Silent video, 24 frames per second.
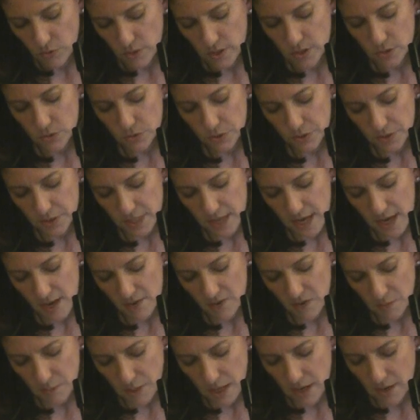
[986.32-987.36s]
Preschool
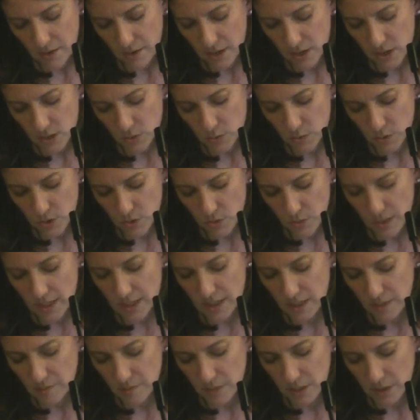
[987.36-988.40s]
staff and parents would
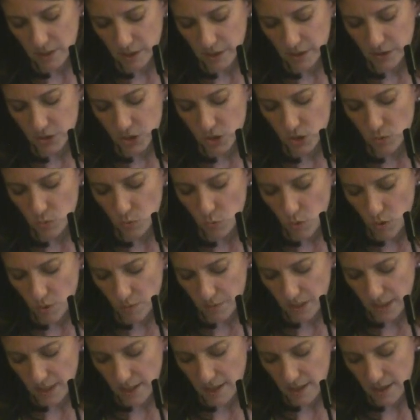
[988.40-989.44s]
greet them a little too
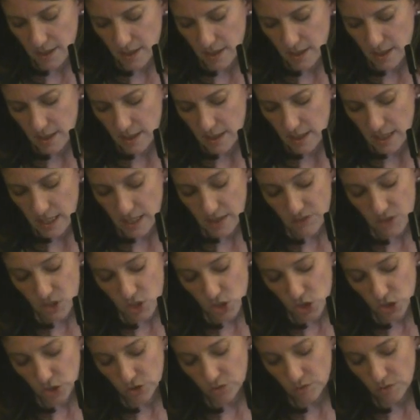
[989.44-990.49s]
warmly, and if the
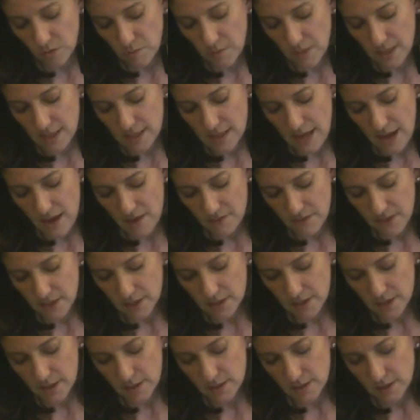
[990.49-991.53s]
children remained
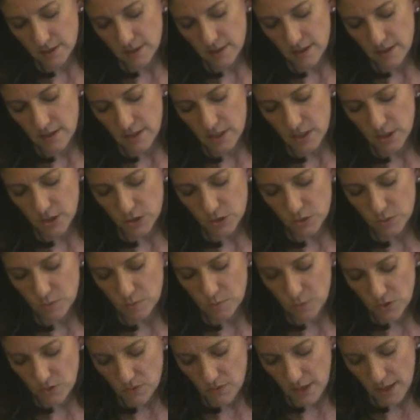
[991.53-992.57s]
affectless, the adults
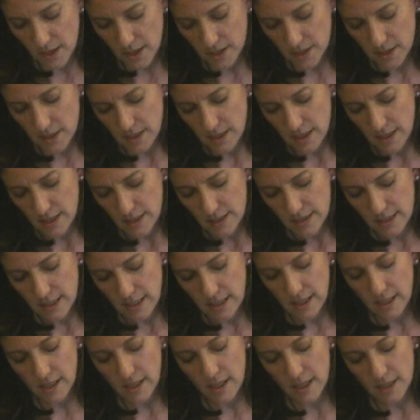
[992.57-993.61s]
would move on,
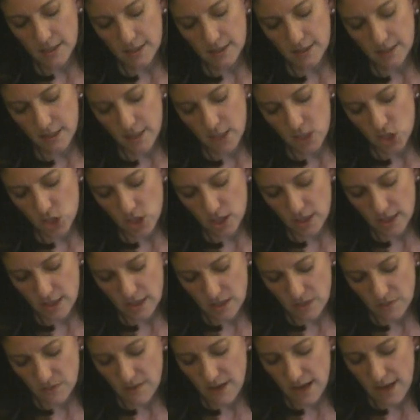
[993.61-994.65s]
taking consolation
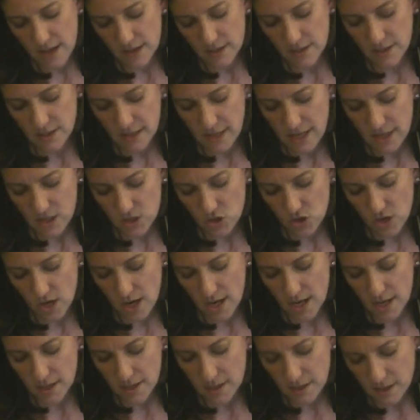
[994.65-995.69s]
in the fact that they had
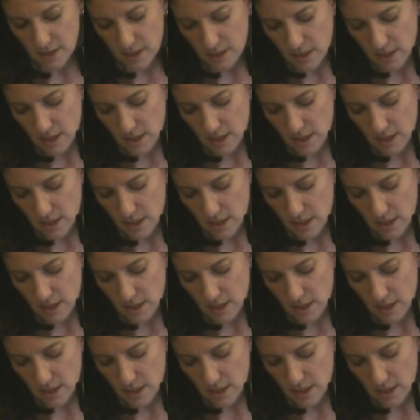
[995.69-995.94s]
tried.